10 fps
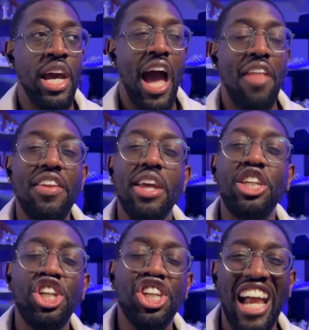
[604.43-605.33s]
And then they
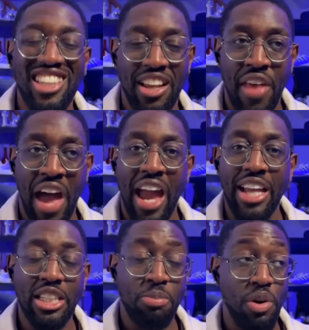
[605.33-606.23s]
shatter that
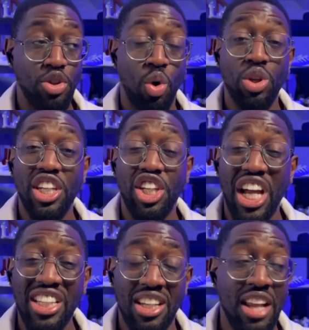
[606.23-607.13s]
experience, or they
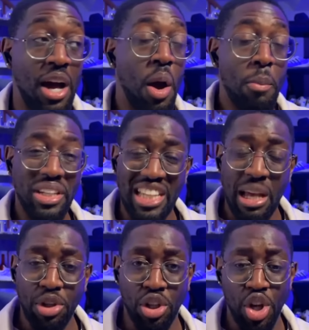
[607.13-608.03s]
shatter that
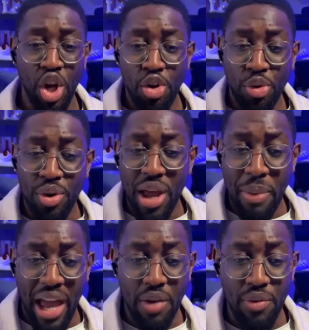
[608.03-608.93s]
perception through their
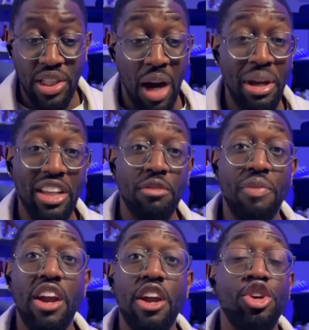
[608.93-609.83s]
behaviors that make them
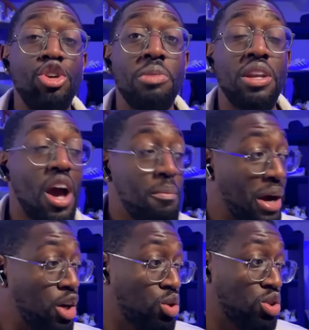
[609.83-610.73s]
very human, but
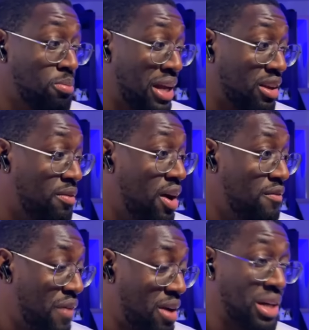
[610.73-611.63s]
can also make them
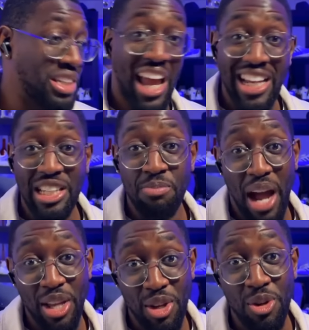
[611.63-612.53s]
very much hated by
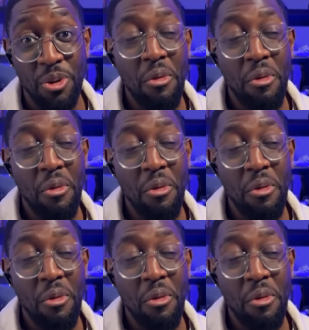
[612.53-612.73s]
you,